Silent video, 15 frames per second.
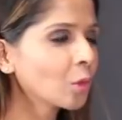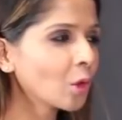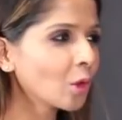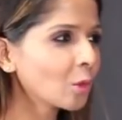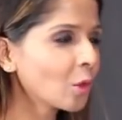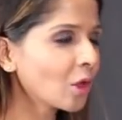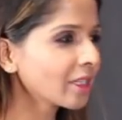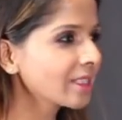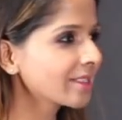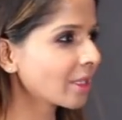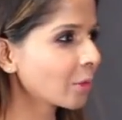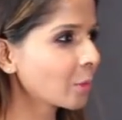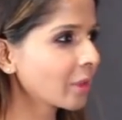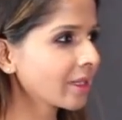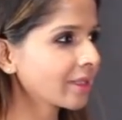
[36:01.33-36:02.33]
what is
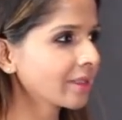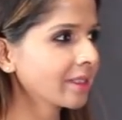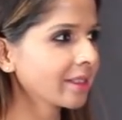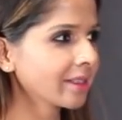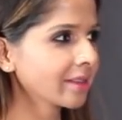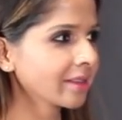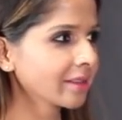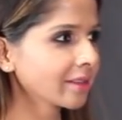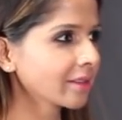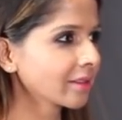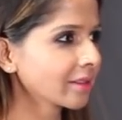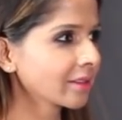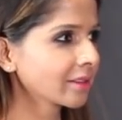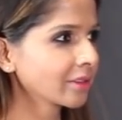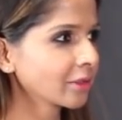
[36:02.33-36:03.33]
awakening?
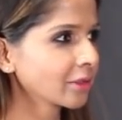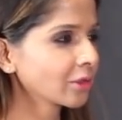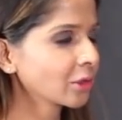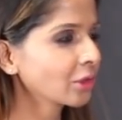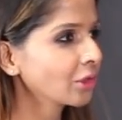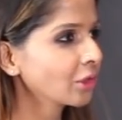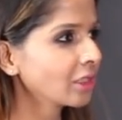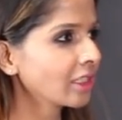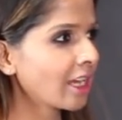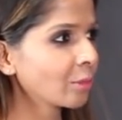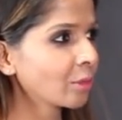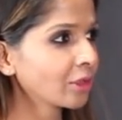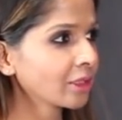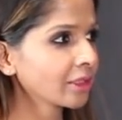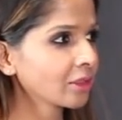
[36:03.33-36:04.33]
Could you
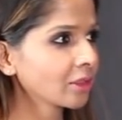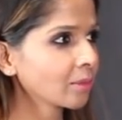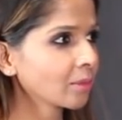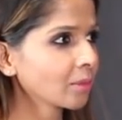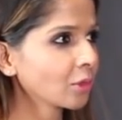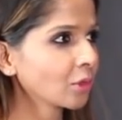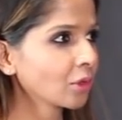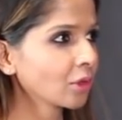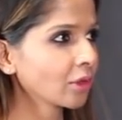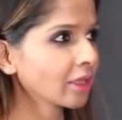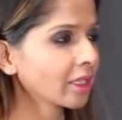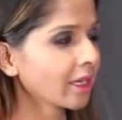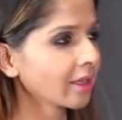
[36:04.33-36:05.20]
elaborate more on